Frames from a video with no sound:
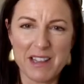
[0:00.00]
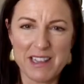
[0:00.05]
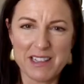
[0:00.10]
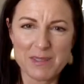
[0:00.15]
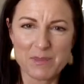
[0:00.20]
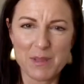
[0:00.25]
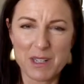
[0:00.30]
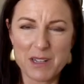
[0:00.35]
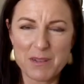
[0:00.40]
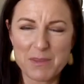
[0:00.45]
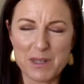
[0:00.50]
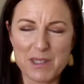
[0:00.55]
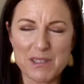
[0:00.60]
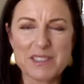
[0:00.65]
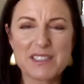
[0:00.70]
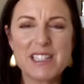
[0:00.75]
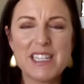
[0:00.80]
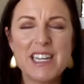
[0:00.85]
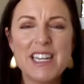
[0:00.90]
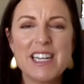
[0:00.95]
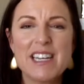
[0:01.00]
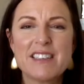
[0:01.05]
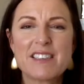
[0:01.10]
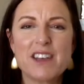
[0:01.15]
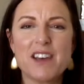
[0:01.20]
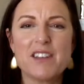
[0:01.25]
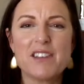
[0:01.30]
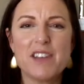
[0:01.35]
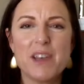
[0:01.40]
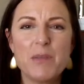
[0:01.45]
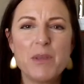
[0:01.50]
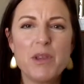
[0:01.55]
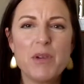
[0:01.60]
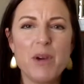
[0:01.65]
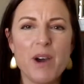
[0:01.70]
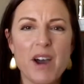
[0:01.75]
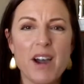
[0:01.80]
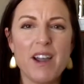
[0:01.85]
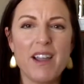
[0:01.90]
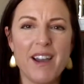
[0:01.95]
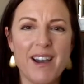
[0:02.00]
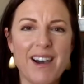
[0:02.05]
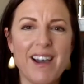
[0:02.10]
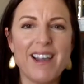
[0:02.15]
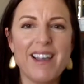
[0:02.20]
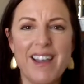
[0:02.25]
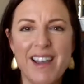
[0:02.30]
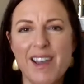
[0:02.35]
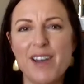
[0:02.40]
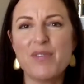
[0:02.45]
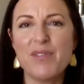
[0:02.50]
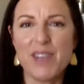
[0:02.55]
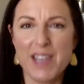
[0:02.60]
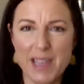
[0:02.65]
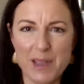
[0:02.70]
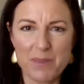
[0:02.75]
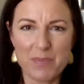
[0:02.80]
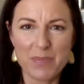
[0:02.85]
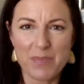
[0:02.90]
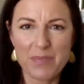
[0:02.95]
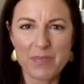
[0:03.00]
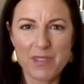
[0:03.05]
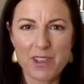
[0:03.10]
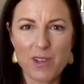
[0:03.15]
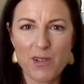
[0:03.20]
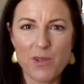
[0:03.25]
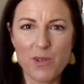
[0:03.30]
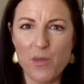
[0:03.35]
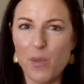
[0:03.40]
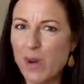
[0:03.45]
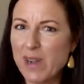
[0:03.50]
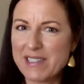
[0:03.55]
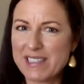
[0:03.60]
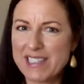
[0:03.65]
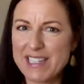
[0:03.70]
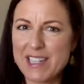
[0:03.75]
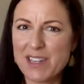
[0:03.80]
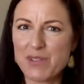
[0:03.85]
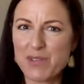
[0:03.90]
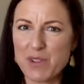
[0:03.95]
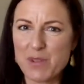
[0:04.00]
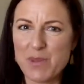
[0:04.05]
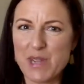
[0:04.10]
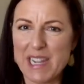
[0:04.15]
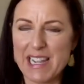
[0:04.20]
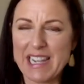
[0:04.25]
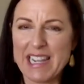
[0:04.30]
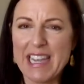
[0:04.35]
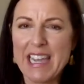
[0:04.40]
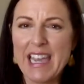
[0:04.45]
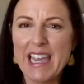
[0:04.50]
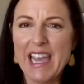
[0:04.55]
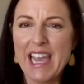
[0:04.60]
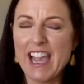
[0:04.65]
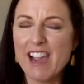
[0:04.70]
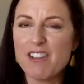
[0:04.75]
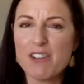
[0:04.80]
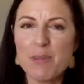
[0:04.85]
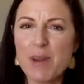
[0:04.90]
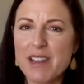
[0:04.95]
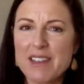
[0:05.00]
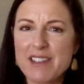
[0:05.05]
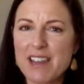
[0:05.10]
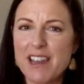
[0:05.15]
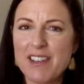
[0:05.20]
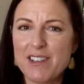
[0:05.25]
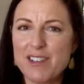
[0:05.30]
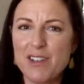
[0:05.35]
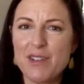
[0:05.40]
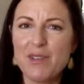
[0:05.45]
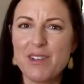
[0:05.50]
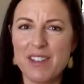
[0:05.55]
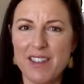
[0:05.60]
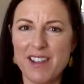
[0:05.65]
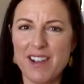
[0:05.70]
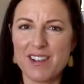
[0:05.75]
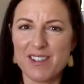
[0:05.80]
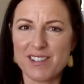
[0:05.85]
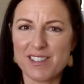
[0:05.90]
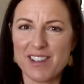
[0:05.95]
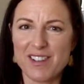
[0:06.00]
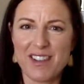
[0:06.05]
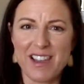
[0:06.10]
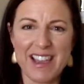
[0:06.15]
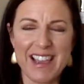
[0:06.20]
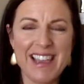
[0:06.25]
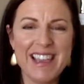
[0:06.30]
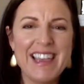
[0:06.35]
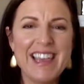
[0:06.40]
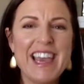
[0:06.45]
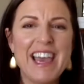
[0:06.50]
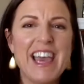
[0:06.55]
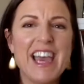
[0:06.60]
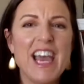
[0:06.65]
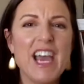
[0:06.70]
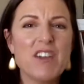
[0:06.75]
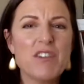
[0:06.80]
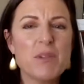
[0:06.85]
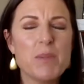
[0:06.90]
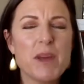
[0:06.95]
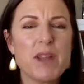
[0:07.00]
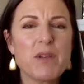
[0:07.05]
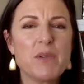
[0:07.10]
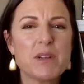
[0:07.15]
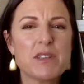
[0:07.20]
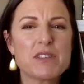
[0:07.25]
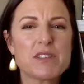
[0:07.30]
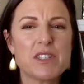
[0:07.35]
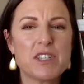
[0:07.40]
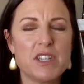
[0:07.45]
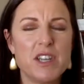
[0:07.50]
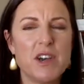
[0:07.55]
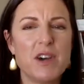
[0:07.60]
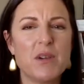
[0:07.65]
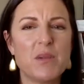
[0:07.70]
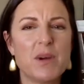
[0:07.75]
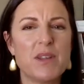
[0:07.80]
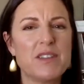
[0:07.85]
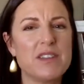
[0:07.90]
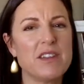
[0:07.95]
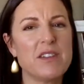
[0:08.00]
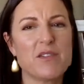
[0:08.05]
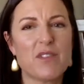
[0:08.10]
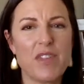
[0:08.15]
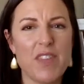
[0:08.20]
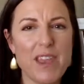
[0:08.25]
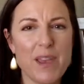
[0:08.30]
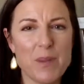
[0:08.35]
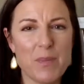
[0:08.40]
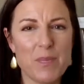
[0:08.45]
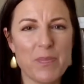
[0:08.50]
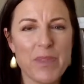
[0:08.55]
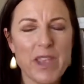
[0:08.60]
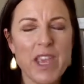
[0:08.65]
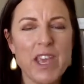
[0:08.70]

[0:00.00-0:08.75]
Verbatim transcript: last blog post. It's called WIIFM. What's in it for me? Everybody's got it tuned to theirs, okay? Everybody wants to know what's in it for them.